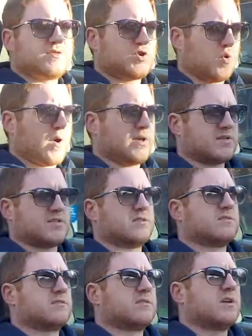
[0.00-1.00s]
choice
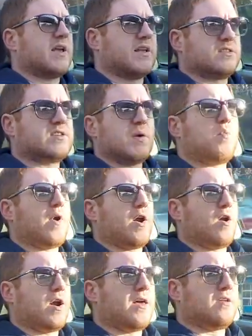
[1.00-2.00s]
in some way
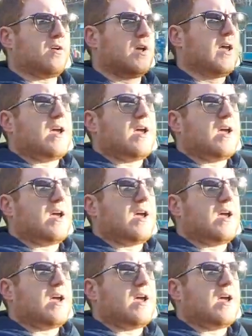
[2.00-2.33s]
or another,